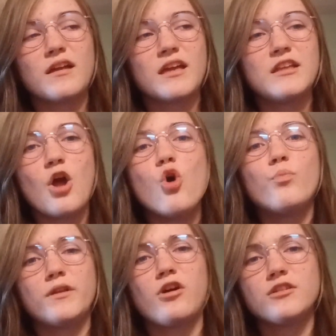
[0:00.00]
an
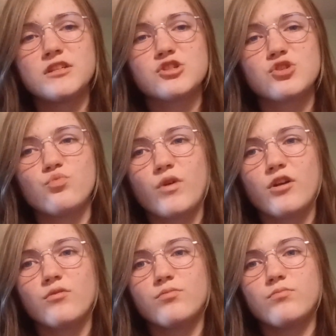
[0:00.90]
open audition
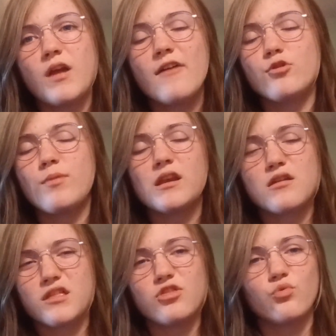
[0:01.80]
where
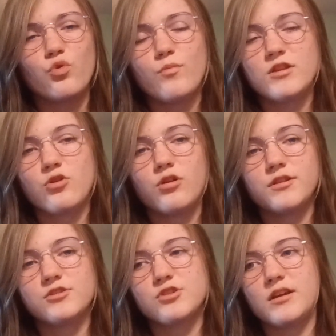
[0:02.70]
everybody's in the room and you're
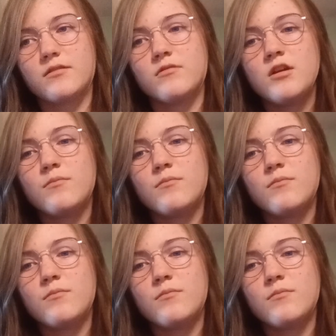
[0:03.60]
auditioning.